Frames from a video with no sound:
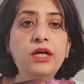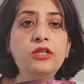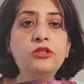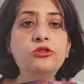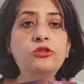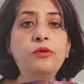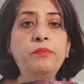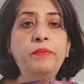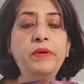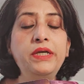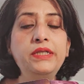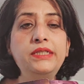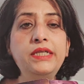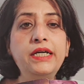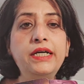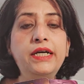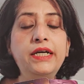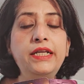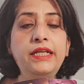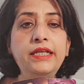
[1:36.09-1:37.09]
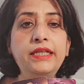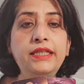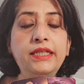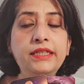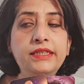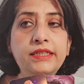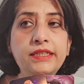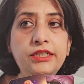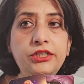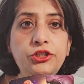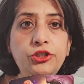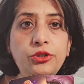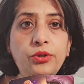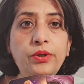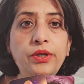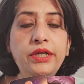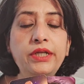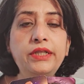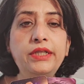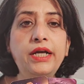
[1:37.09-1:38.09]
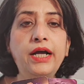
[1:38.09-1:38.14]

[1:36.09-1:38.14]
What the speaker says: So basically this is showing